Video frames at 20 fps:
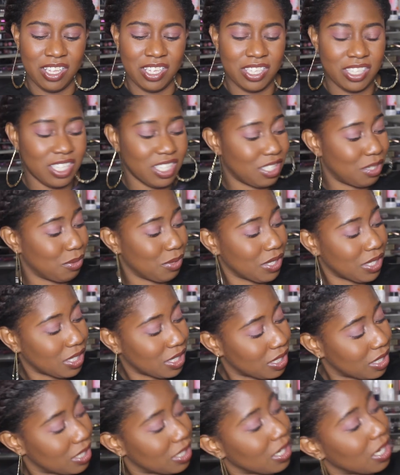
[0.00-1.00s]
This was
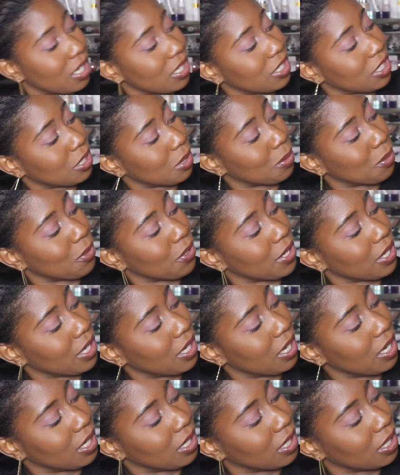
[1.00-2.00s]
such a pretty
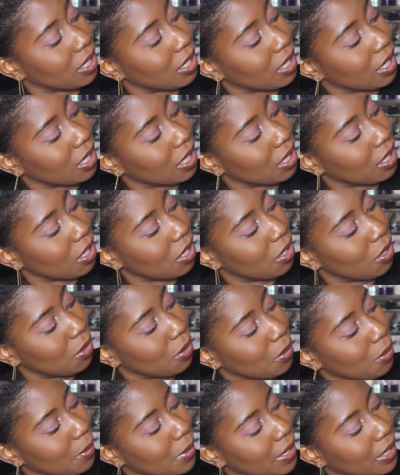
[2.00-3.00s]
color. Like,
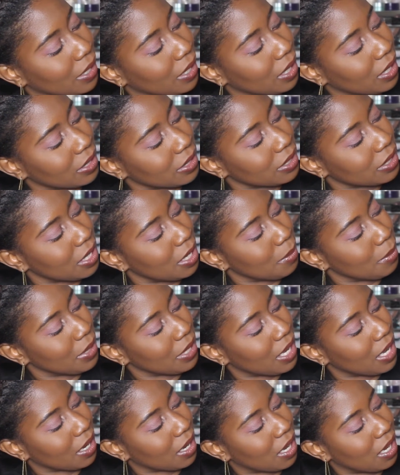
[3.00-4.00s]
oh my gosh, tell me
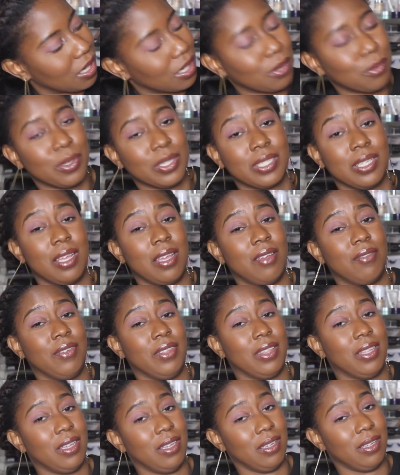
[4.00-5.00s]
that color wasn't
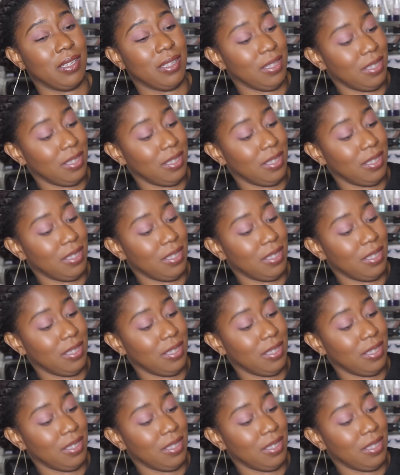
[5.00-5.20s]
everything.